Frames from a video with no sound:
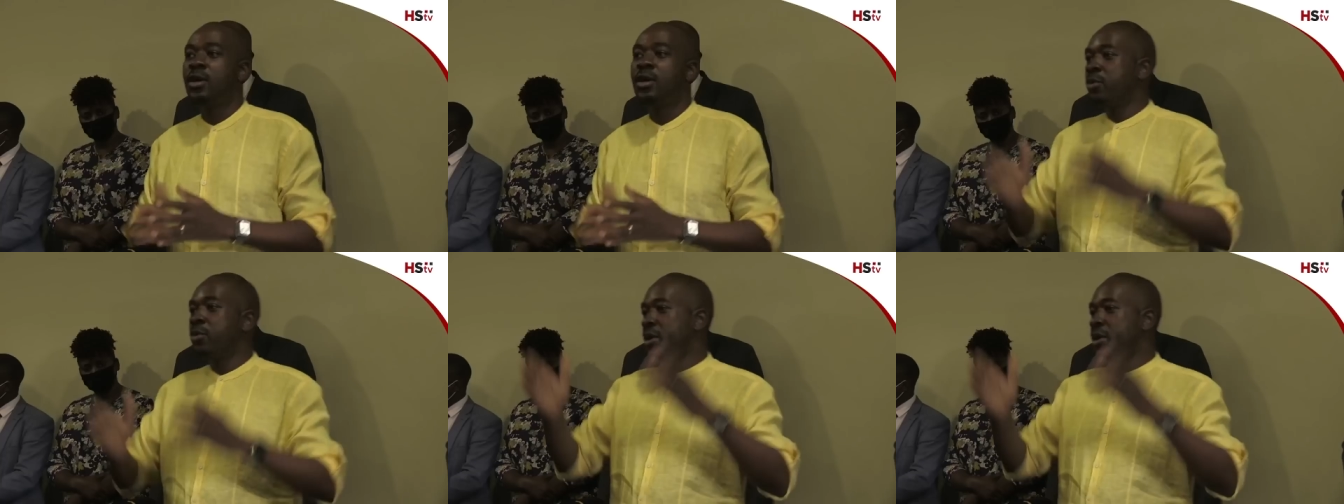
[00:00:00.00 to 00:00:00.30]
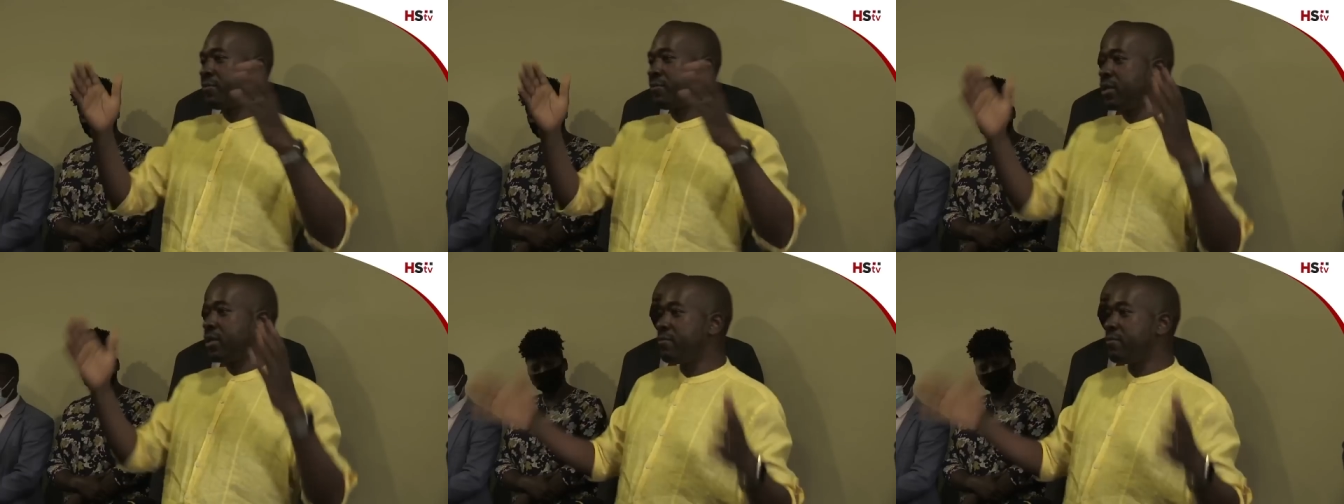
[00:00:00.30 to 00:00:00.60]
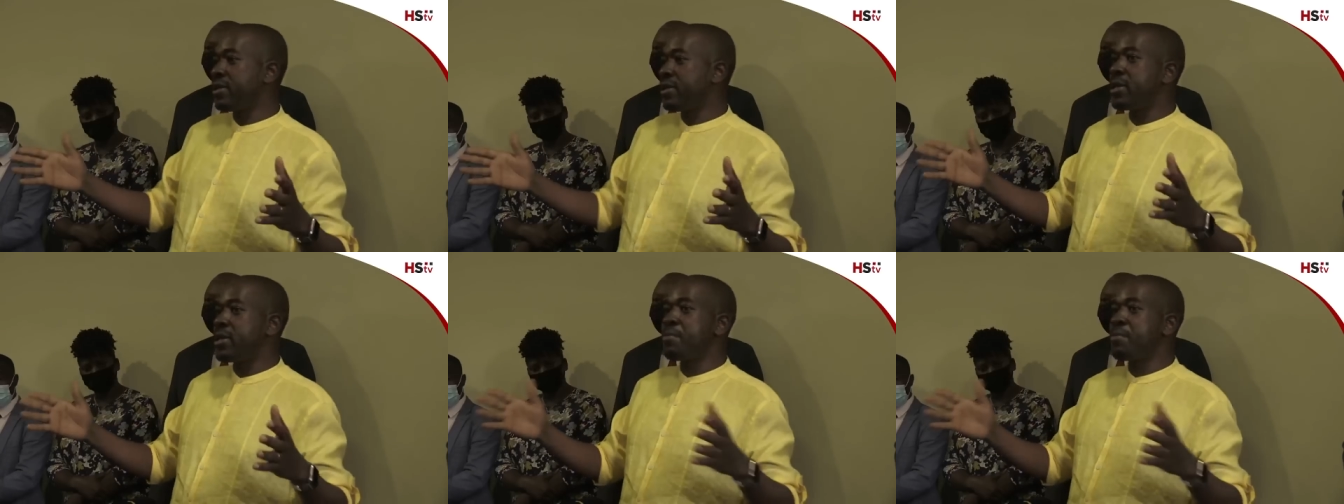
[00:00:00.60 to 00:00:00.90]
We have
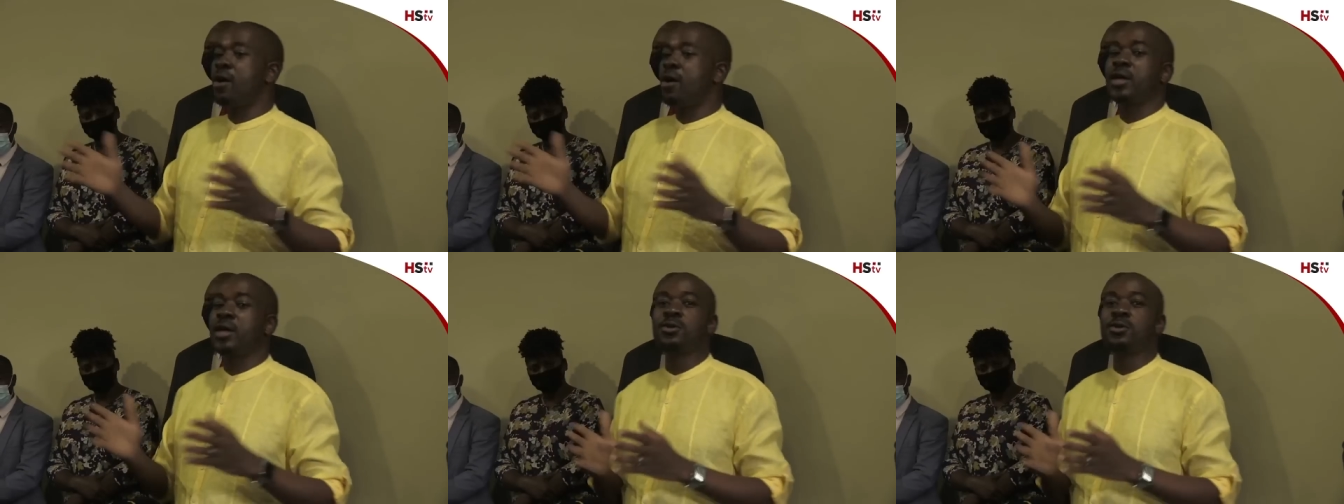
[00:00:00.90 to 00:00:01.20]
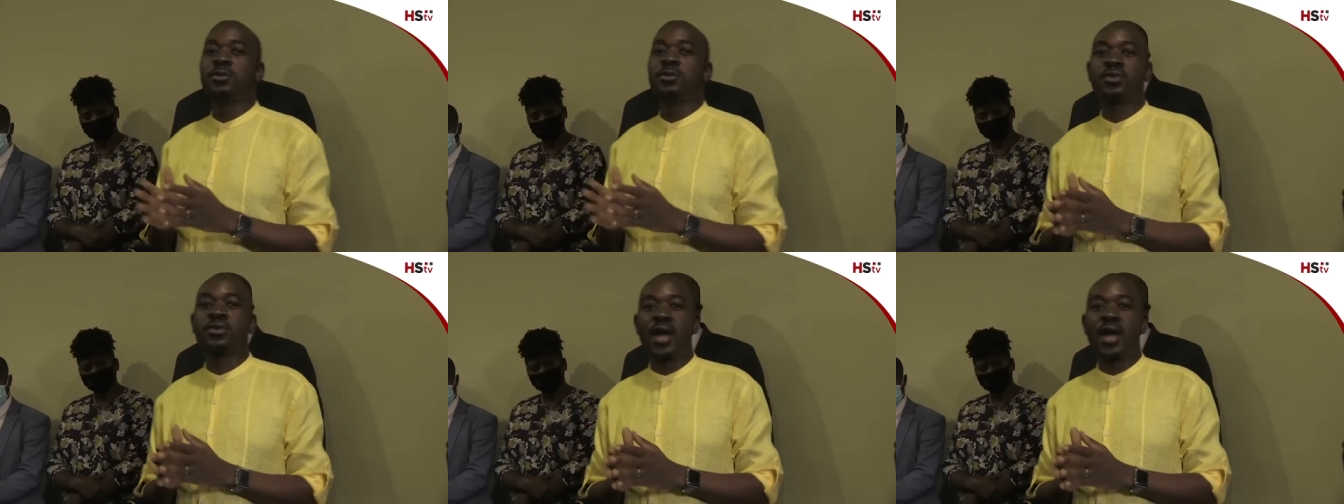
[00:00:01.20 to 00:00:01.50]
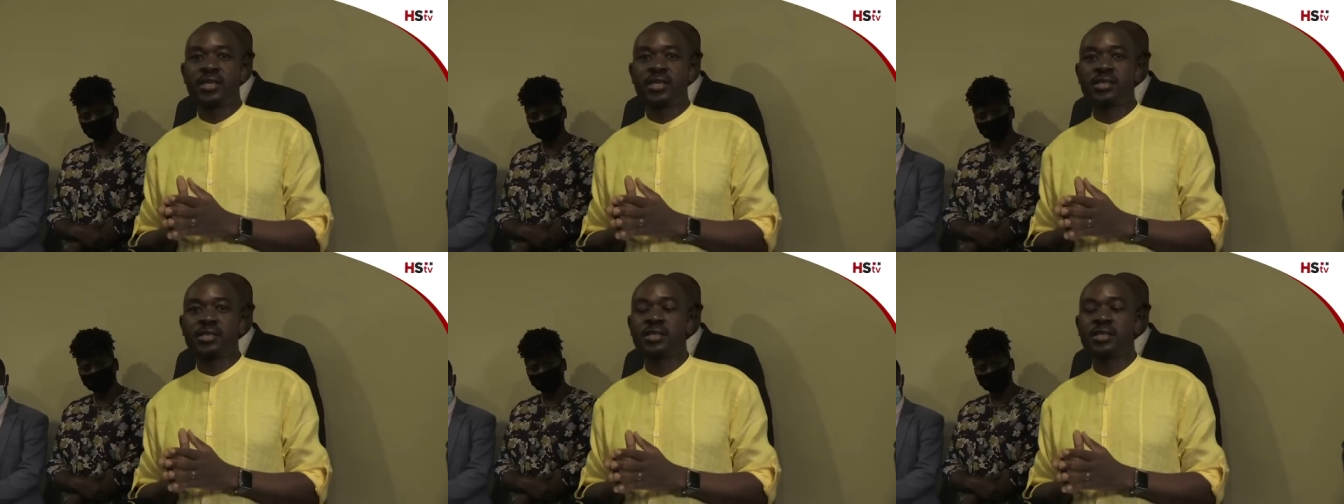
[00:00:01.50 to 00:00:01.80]
given them our new
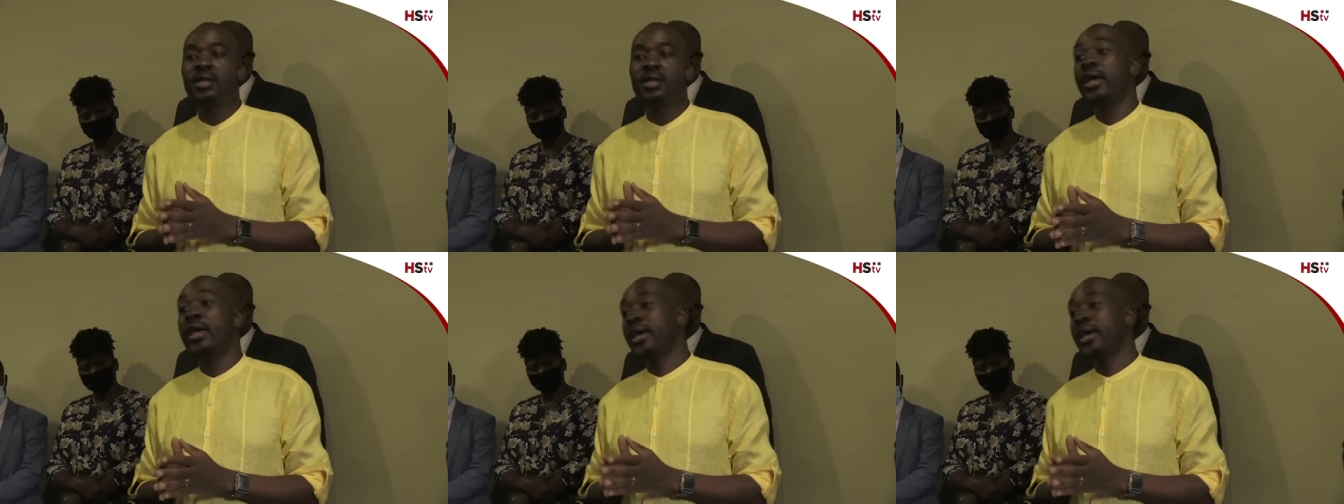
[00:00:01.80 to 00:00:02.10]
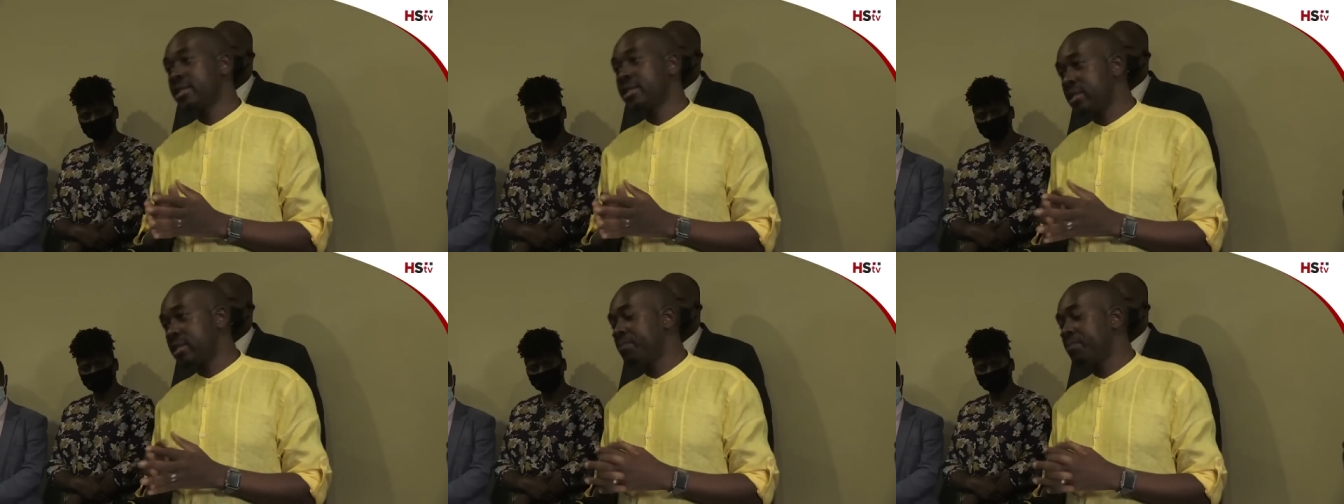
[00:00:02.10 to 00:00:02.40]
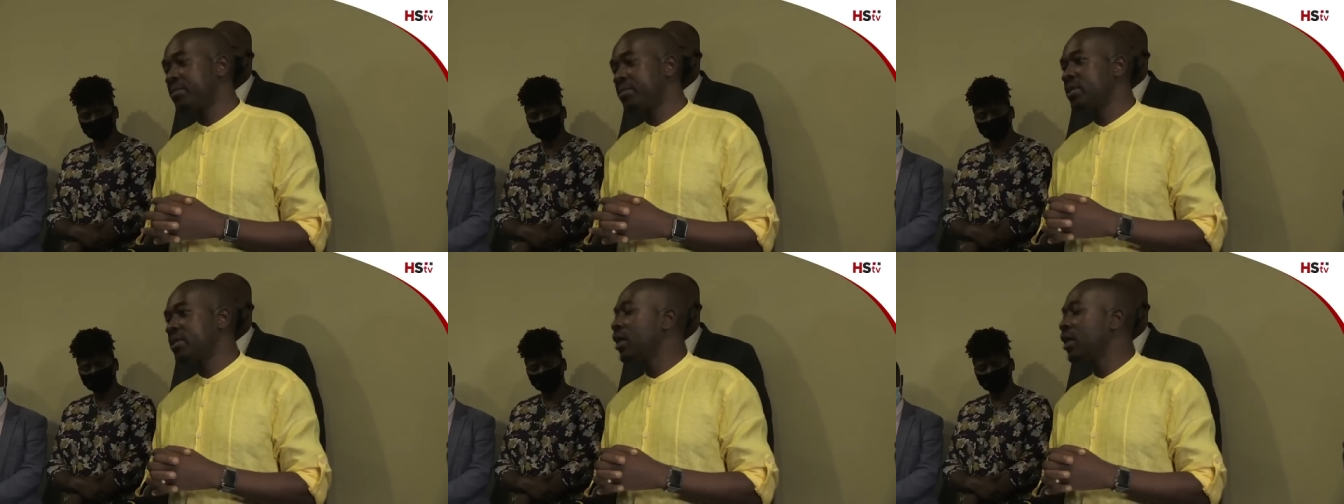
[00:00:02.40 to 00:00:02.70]
thrust,
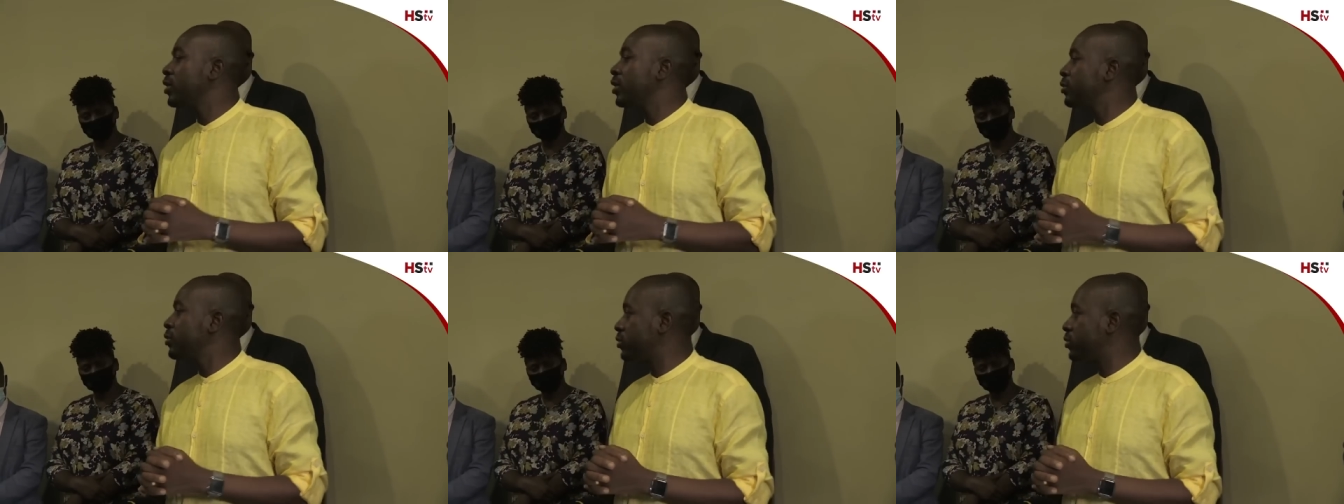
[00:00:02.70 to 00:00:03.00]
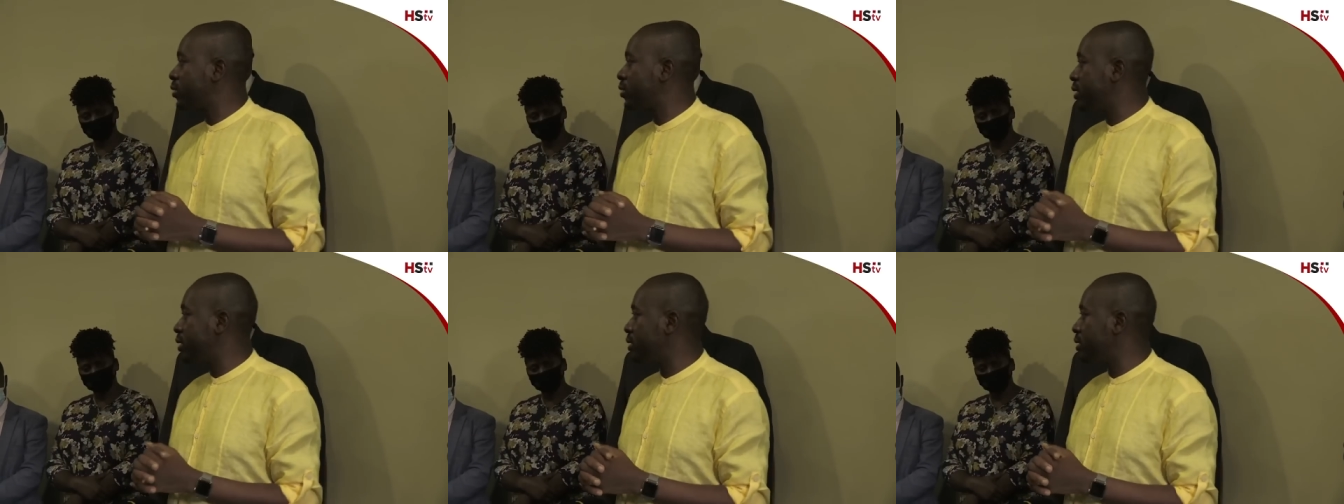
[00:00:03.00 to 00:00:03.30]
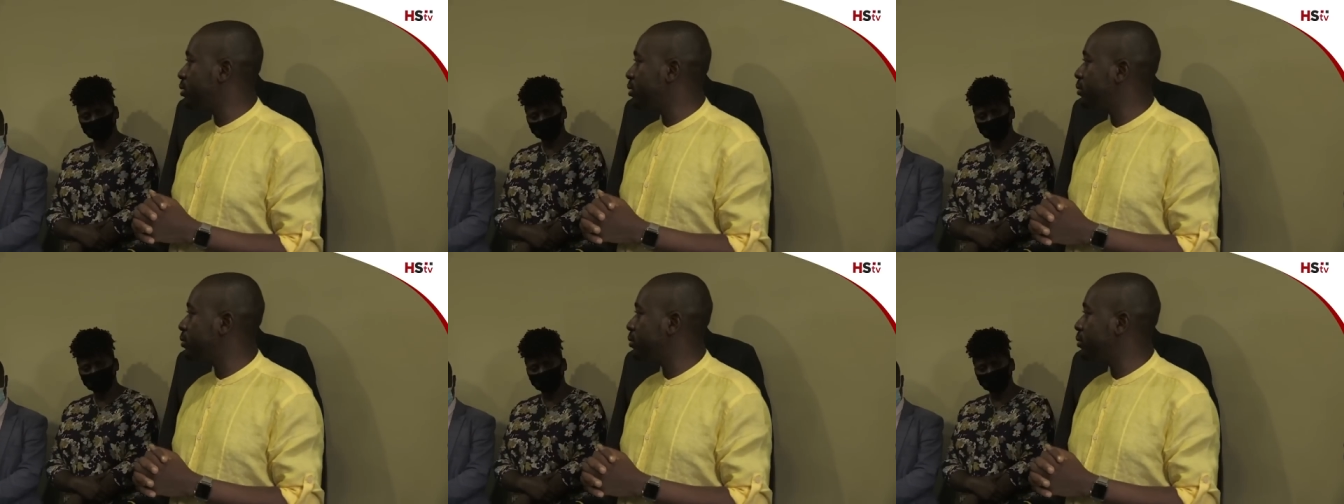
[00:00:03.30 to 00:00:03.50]
except our new strategy.